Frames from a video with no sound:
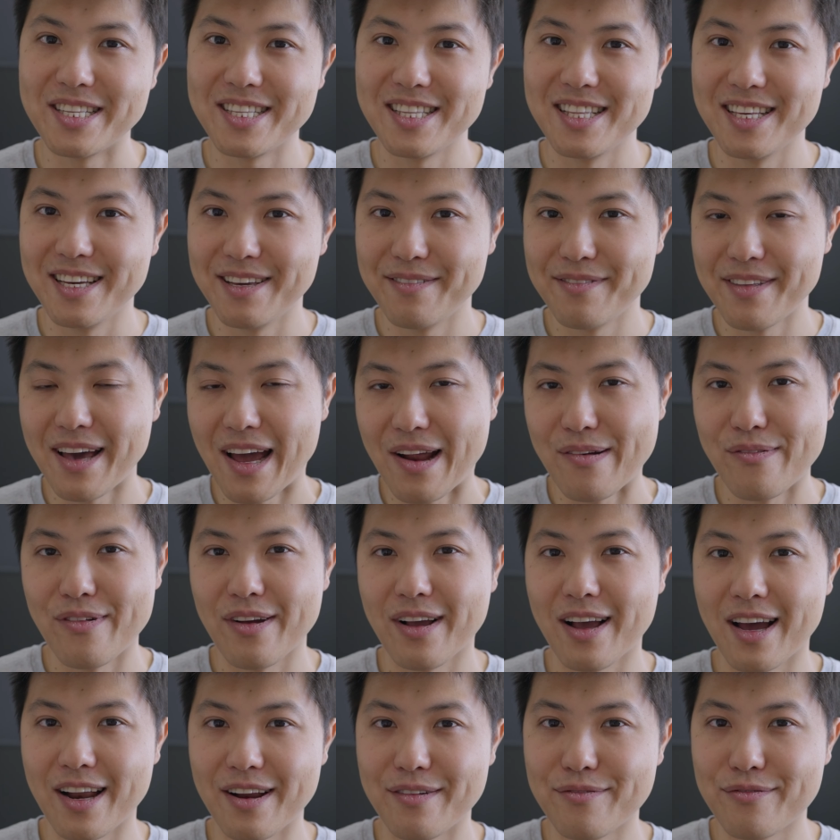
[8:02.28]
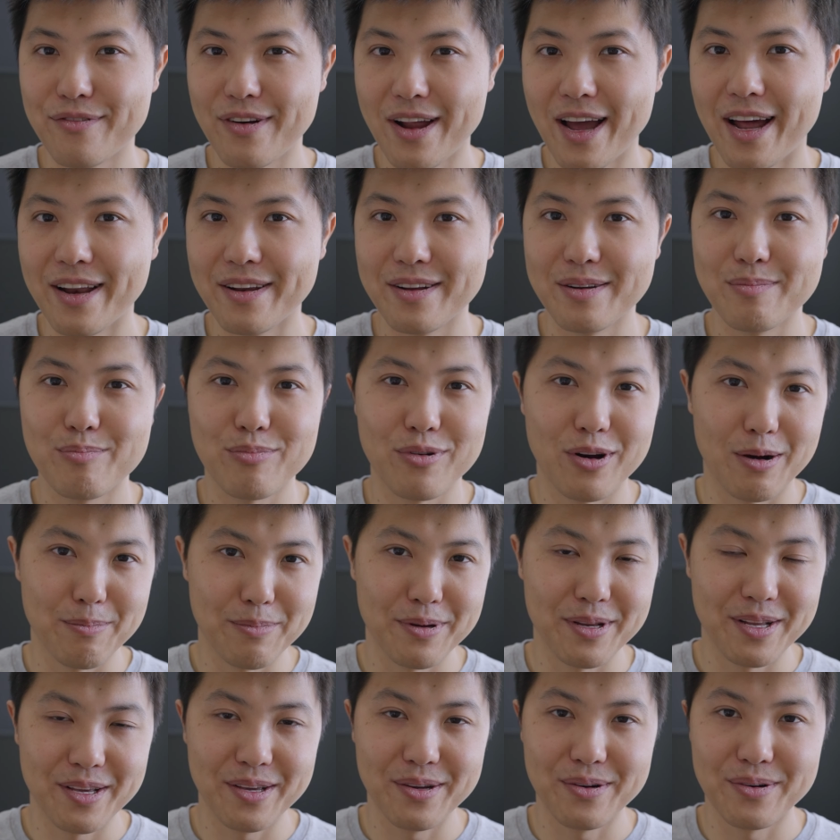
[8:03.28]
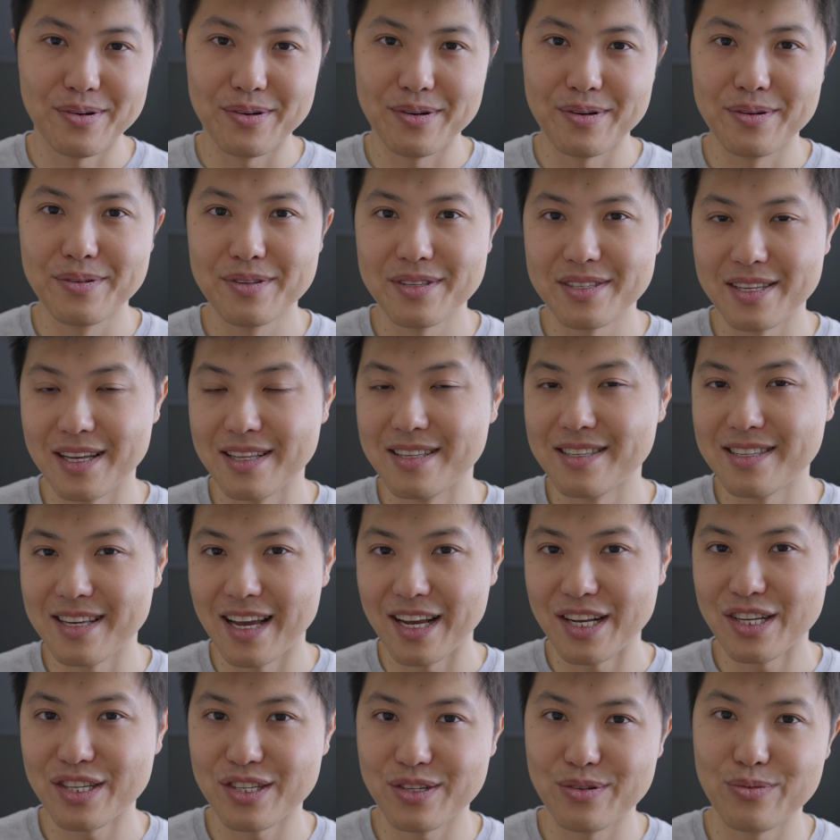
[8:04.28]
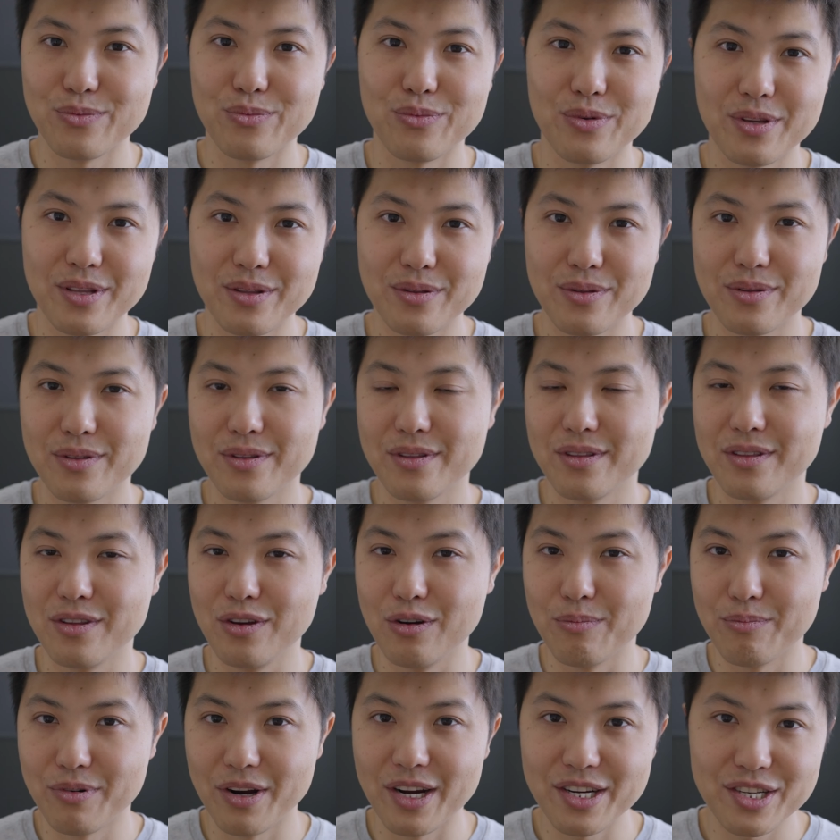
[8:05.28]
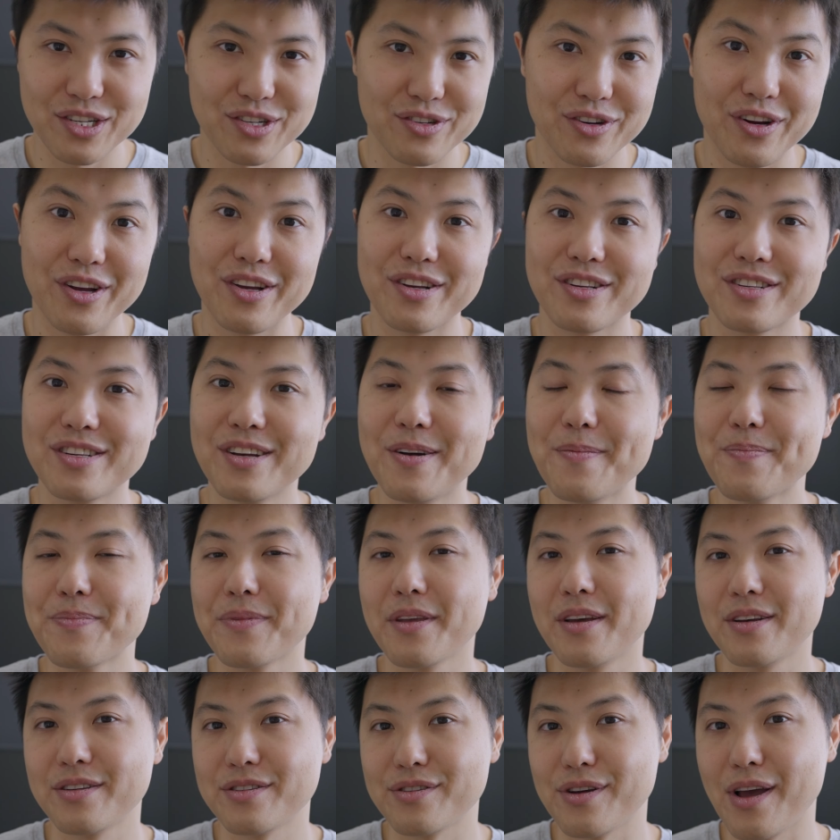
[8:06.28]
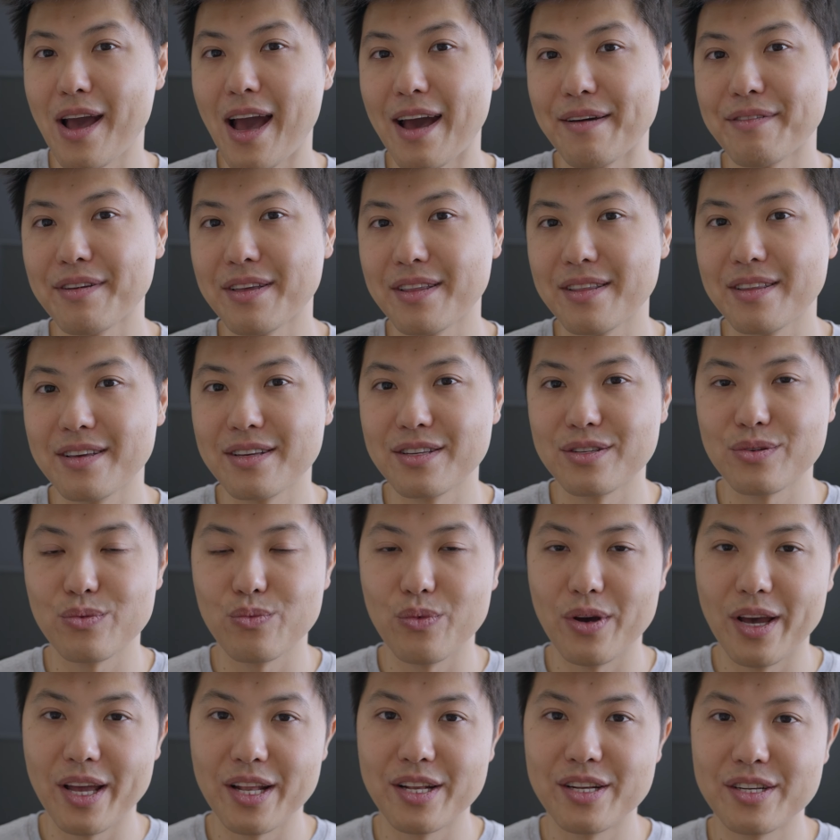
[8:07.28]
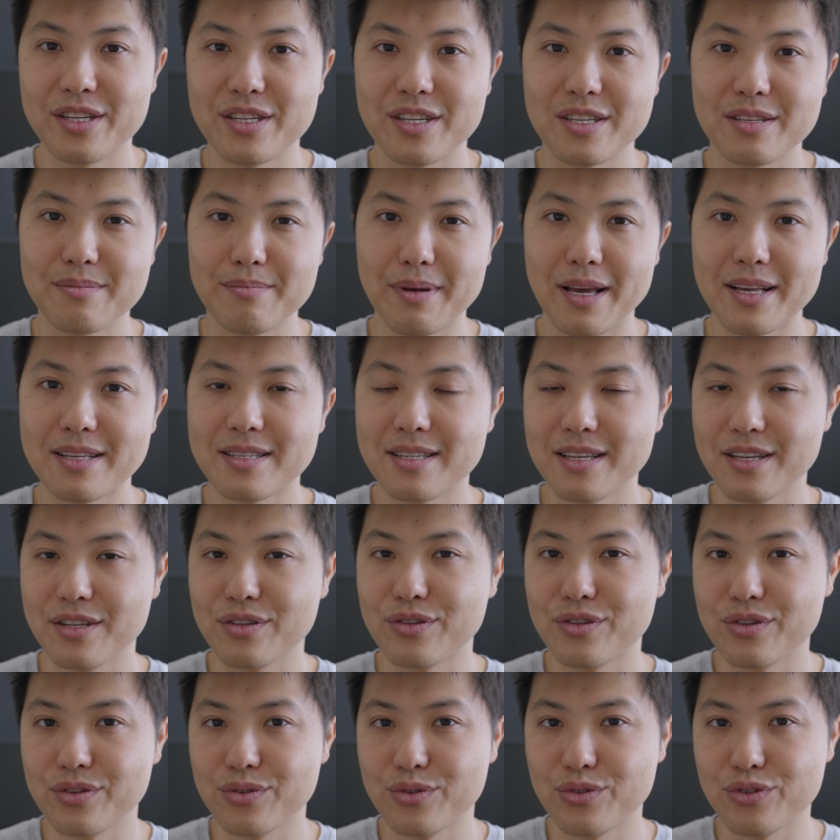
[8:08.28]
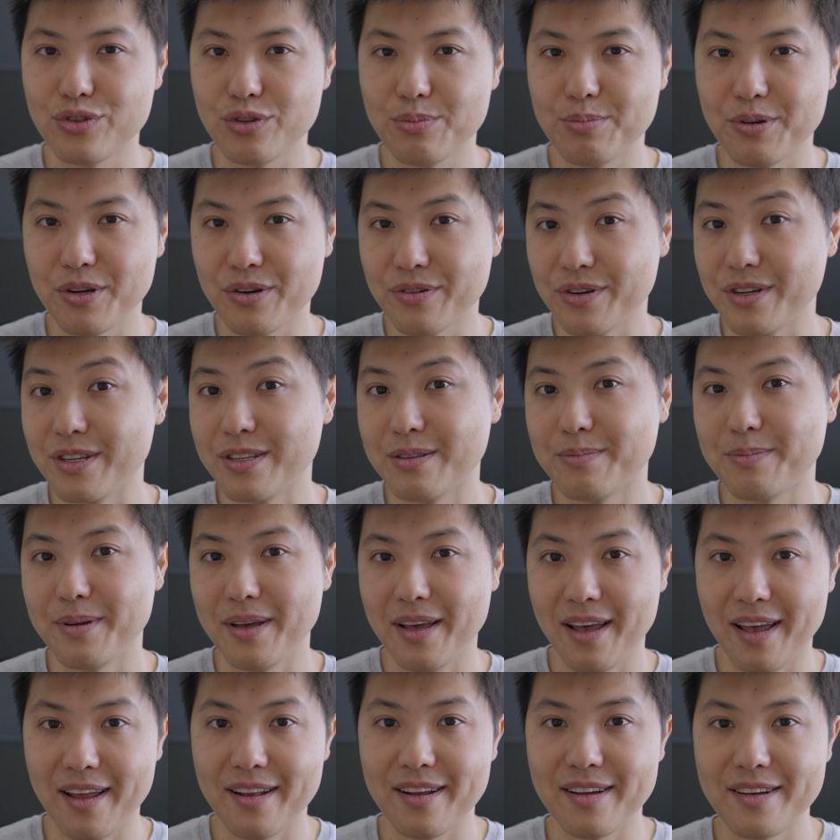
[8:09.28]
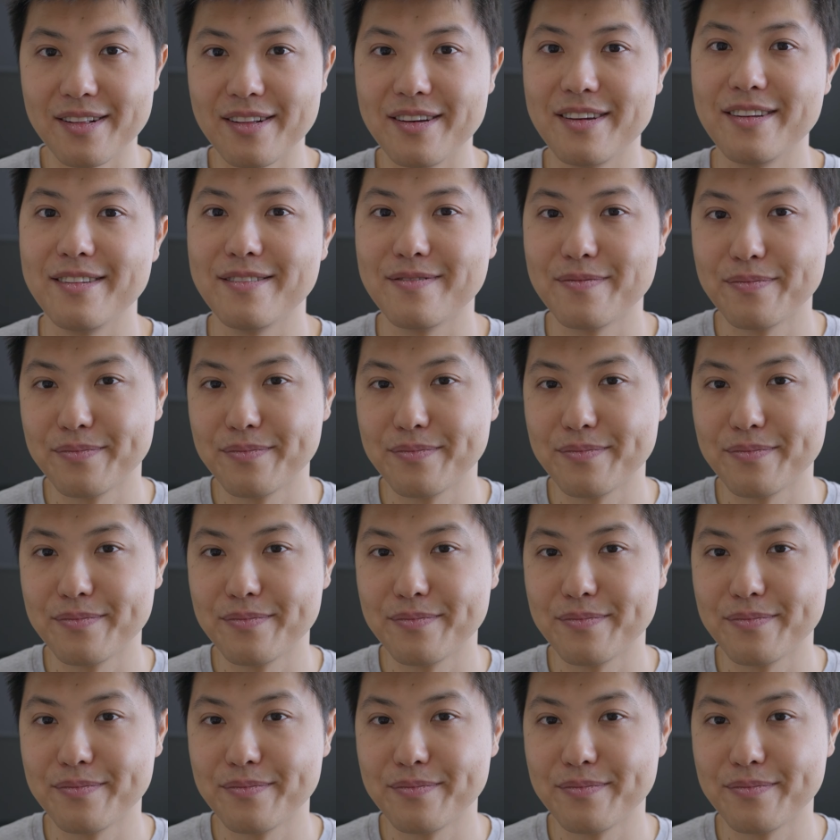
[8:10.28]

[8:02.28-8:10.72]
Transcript: leave that kind of rounded property or sensation with your brush strokes. So having this wedge just makes things super crisp and clean.